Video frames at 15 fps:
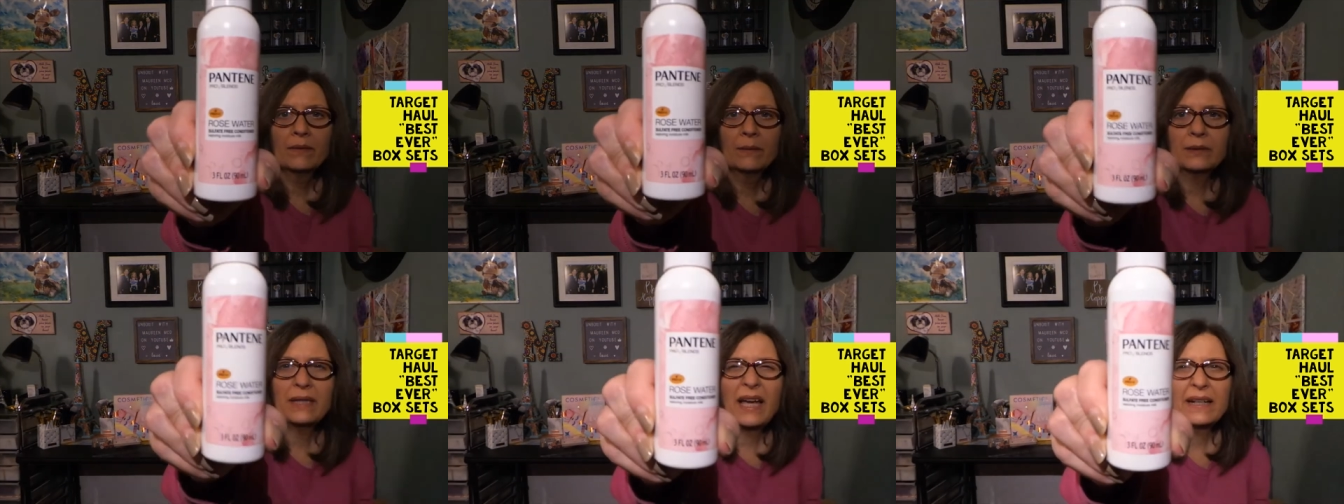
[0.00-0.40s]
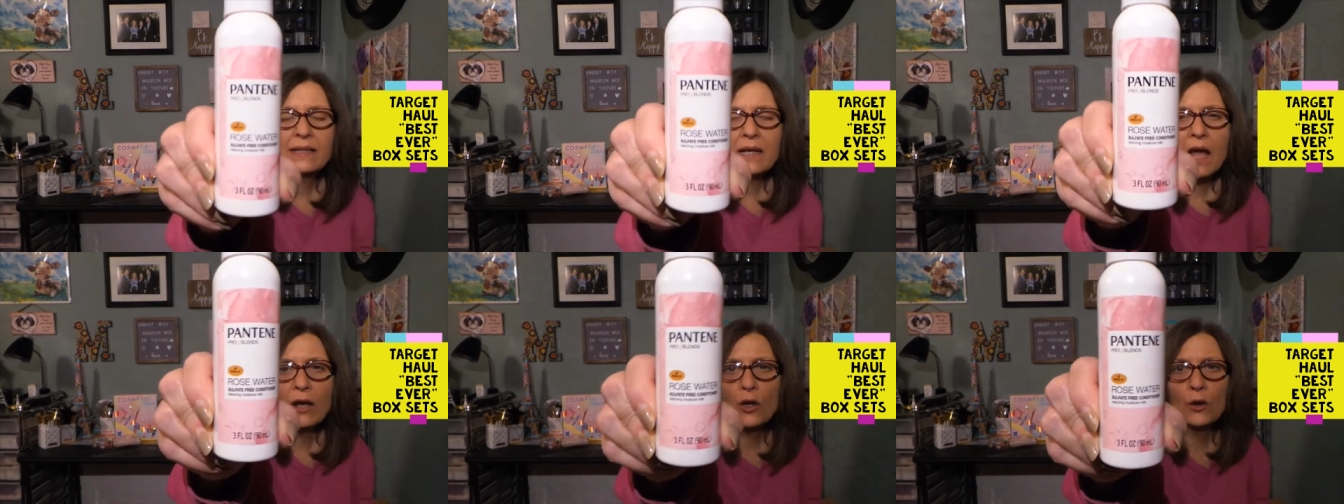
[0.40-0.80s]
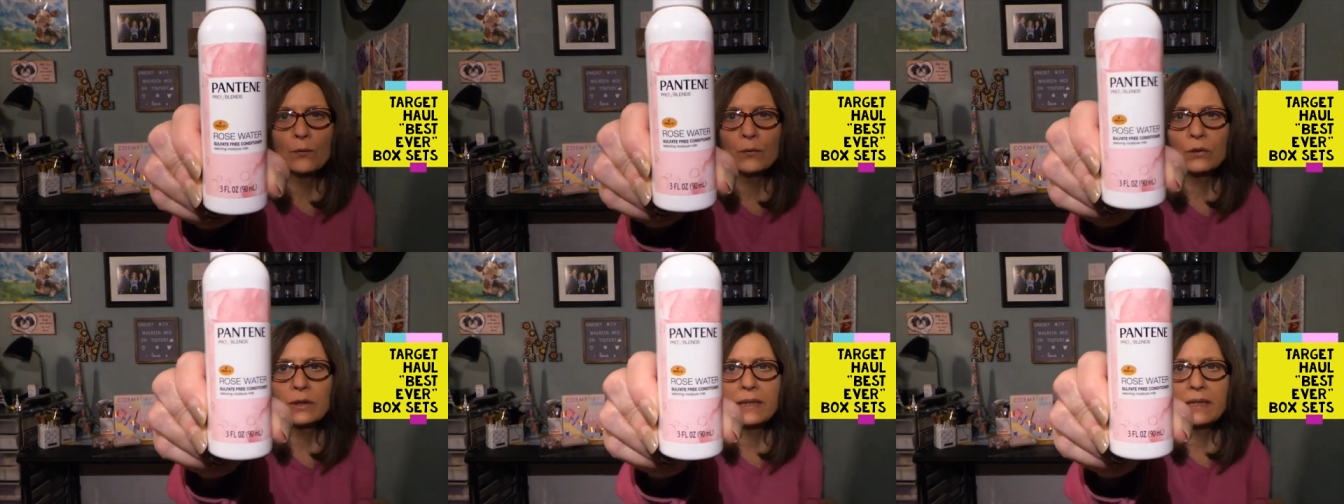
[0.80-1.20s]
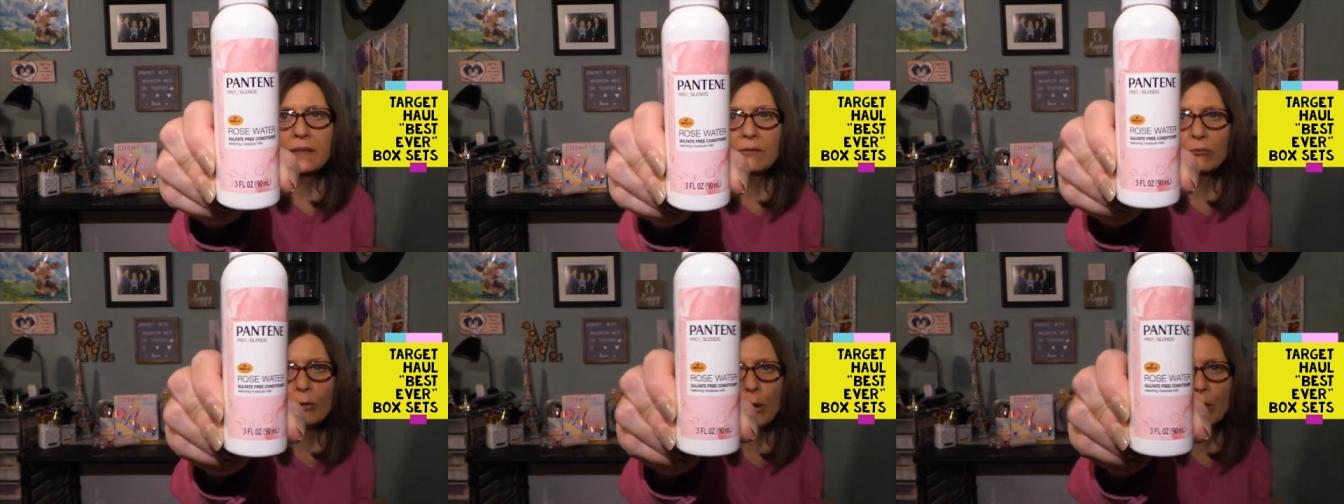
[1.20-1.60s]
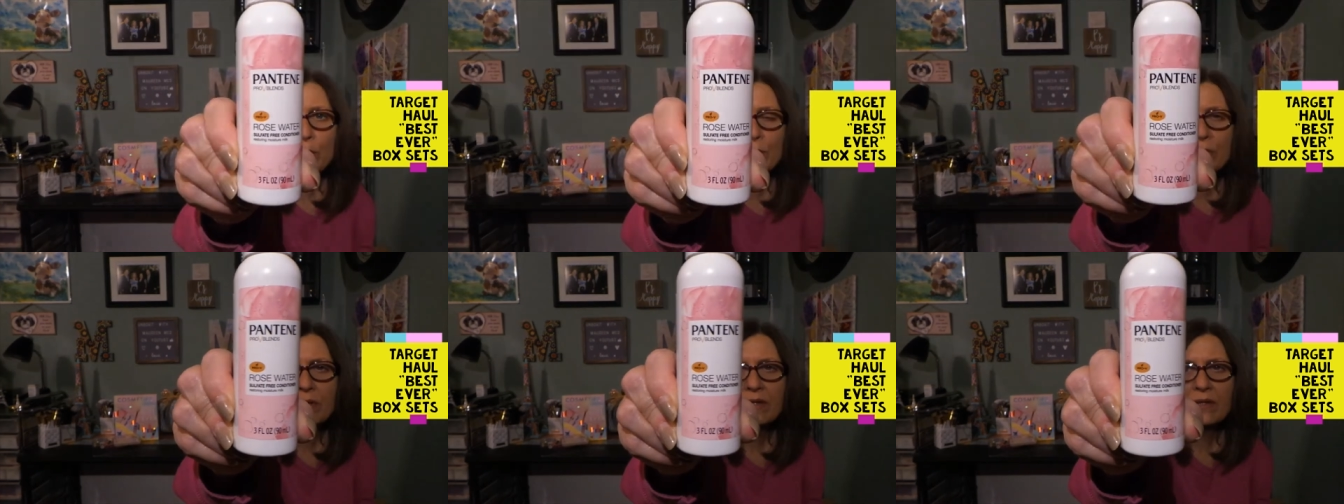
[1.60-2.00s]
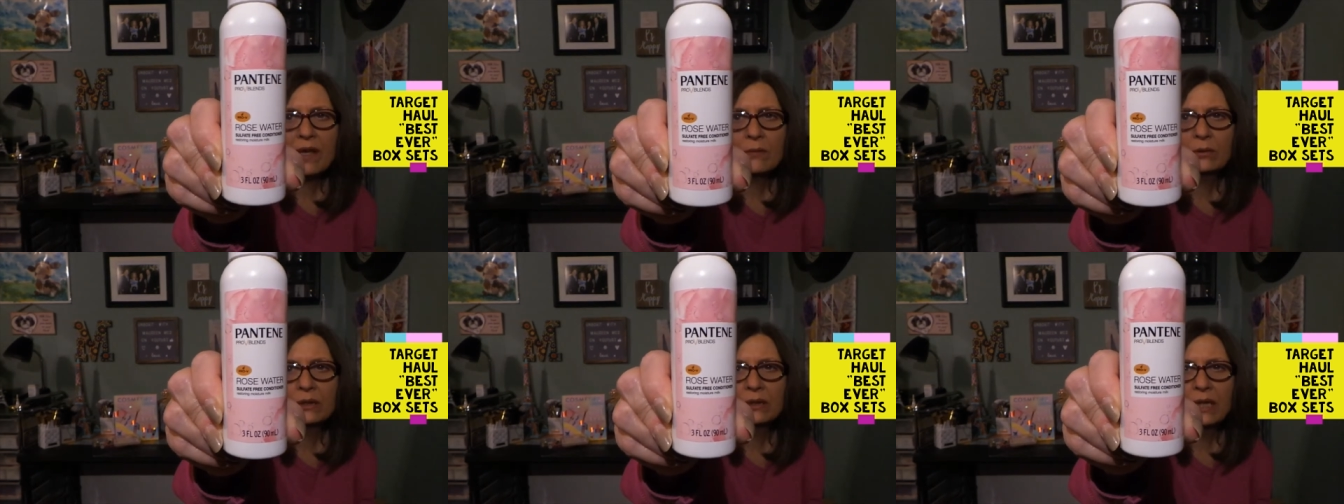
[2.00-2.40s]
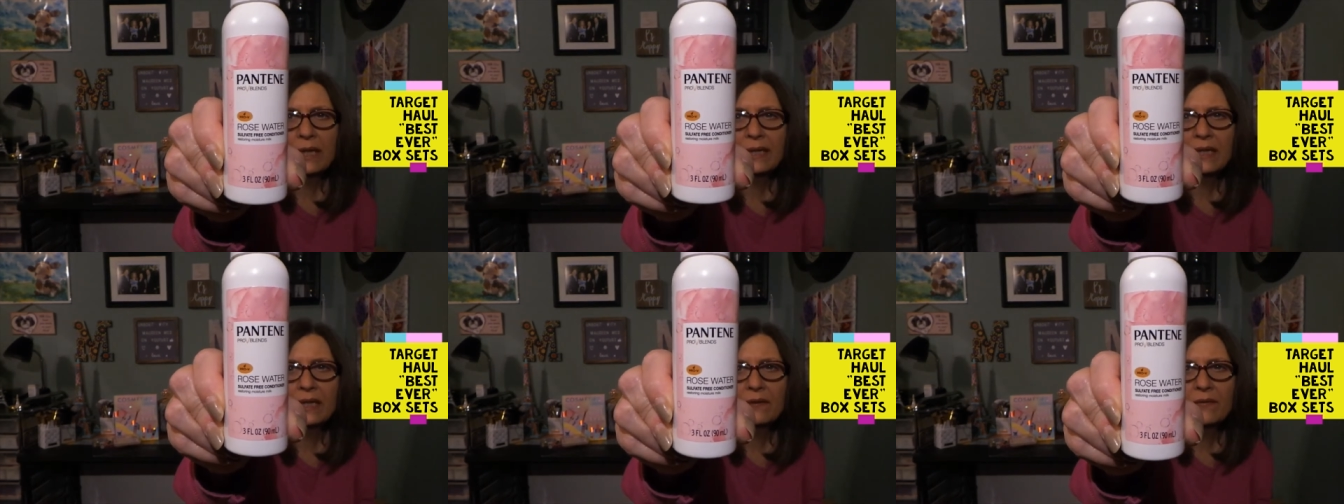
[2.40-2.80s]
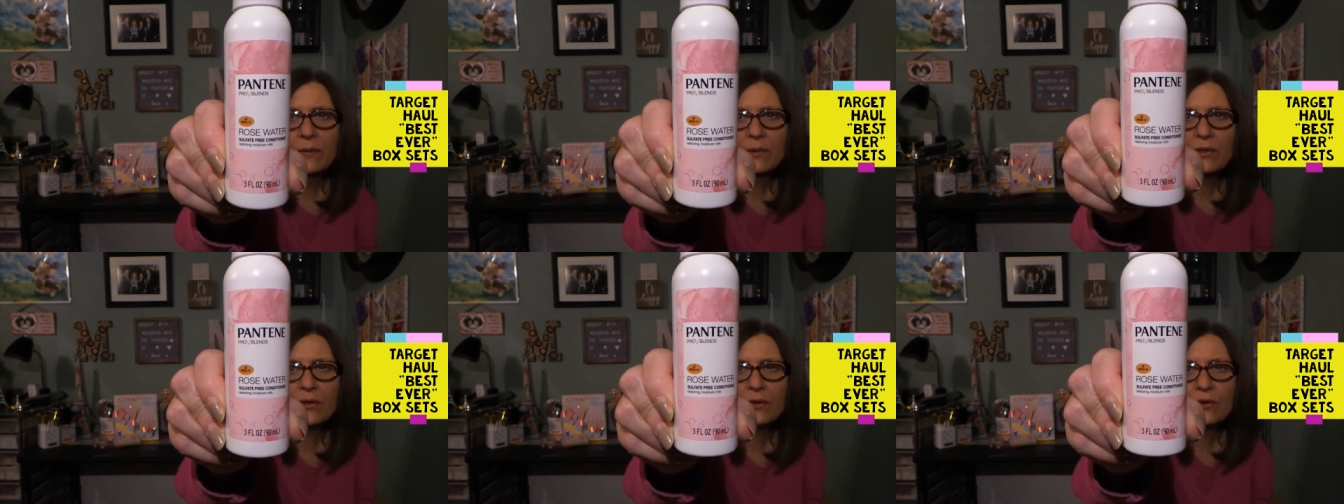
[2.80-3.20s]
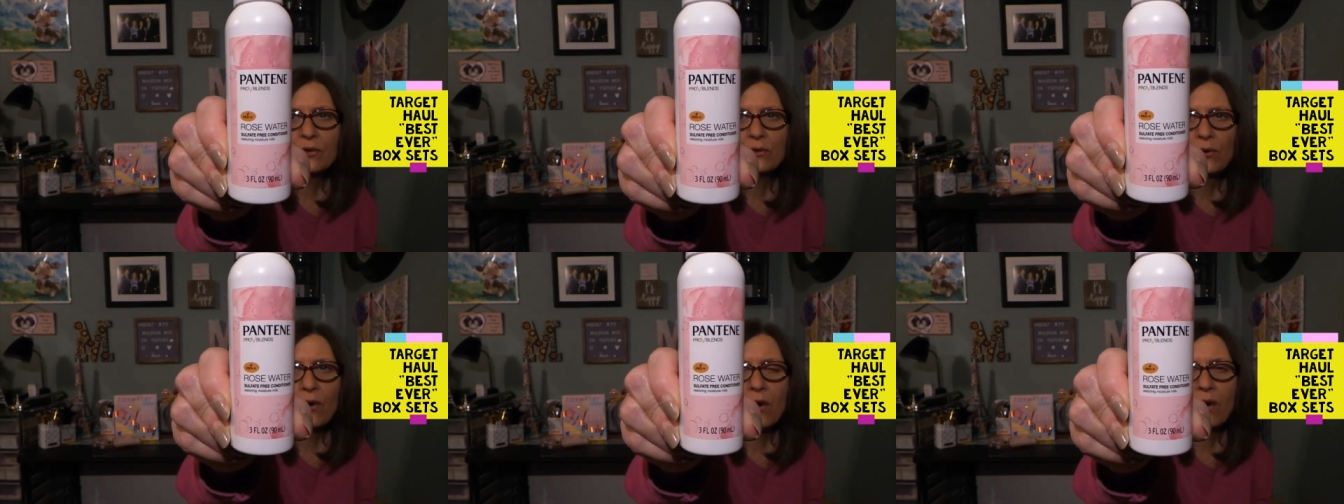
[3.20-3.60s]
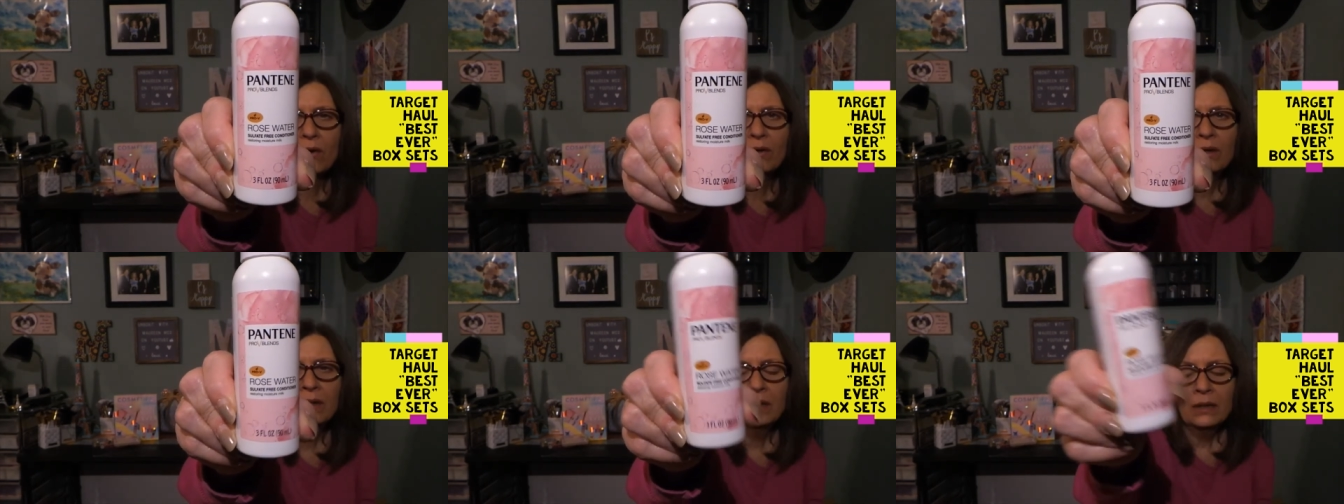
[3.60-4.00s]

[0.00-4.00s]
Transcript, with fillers: with that. Not overly rose because I wouldn't like it if it was too strong.